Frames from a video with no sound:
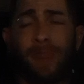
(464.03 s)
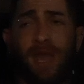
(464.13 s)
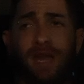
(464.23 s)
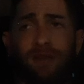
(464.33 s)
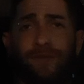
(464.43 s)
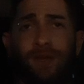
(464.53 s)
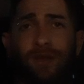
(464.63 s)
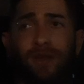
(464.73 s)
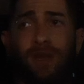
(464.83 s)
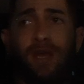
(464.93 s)
And if
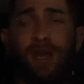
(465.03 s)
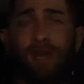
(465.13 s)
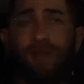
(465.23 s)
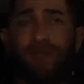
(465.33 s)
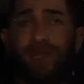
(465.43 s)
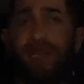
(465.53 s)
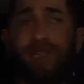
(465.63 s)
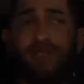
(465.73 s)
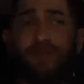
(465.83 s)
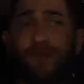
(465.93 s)
if the city
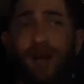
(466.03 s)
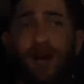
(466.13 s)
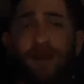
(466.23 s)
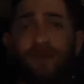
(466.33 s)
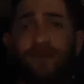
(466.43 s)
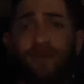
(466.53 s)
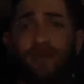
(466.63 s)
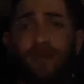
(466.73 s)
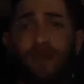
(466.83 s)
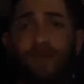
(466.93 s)
gets involved
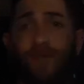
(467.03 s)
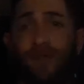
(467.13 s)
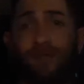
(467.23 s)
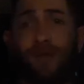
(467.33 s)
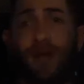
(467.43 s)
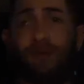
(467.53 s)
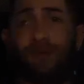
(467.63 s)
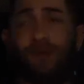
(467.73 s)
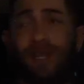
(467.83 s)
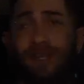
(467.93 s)
and fucks around with
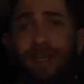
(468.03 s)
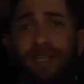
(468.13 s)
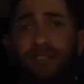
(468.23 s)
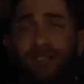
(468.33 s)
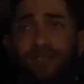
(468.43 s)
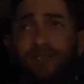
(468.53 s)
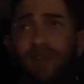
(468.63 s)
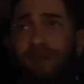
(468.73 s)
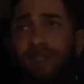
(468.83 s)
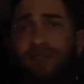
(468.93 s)
the regulations, I mean,